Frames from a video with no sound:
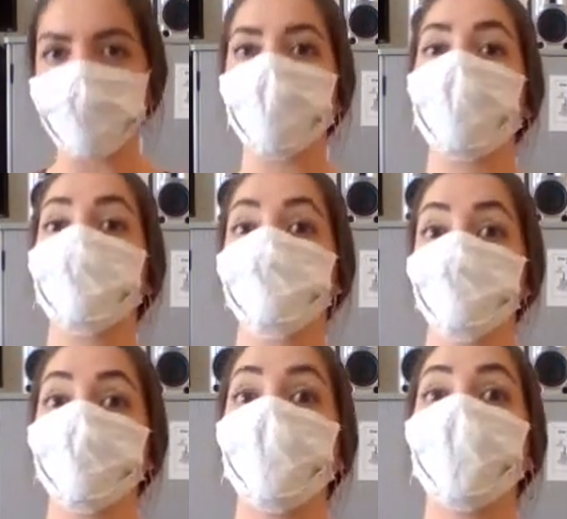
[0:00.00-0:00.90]

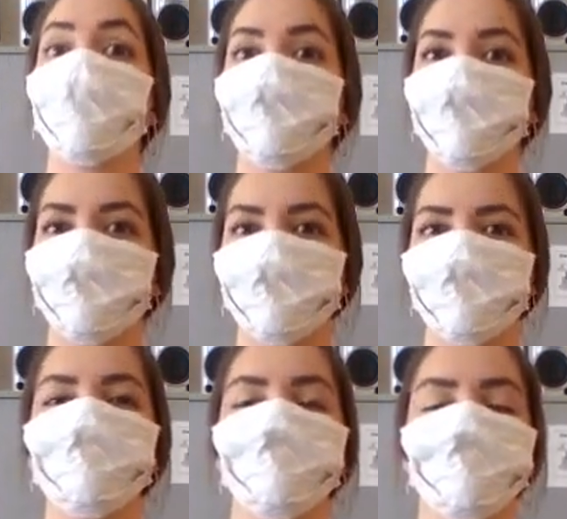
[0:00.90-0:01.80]
Relax your
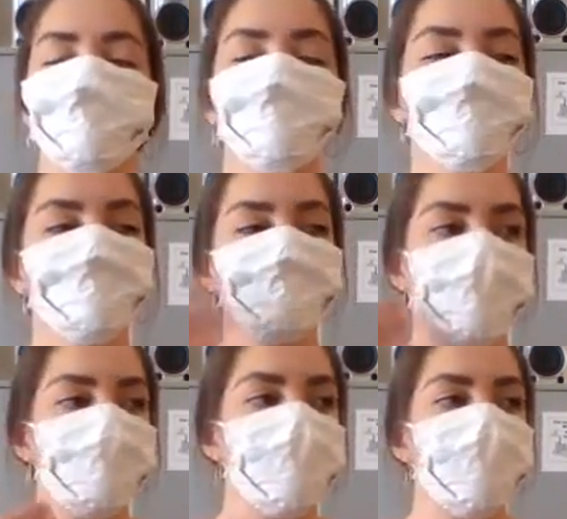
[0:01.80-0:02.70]
body.
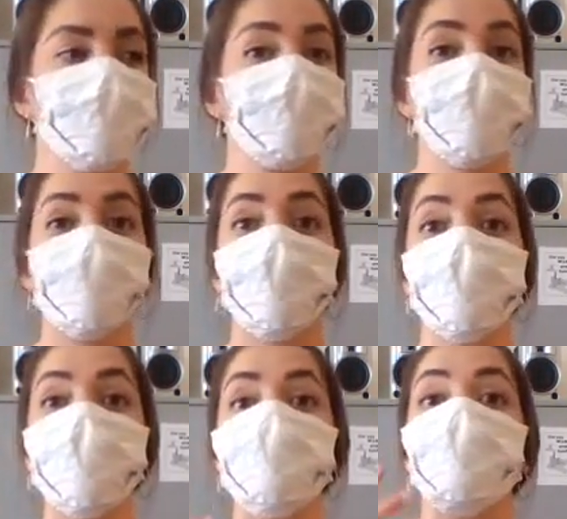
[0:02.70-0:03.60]
Maybe take a
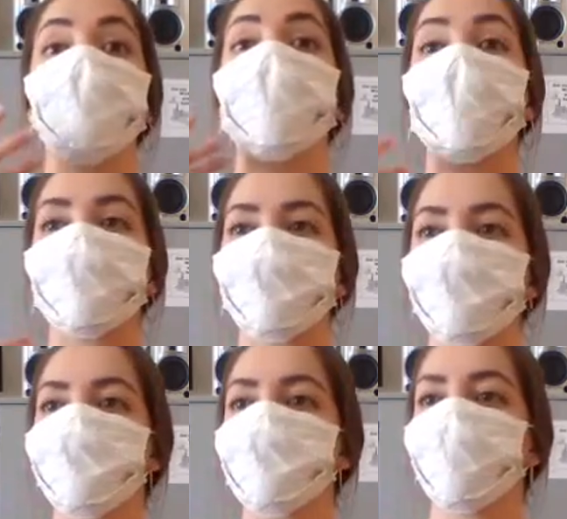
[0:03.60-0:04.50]
couple deep
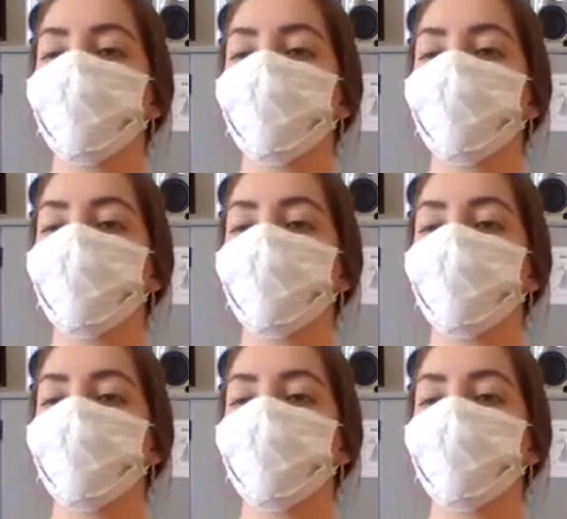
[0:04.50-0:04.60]
breaths.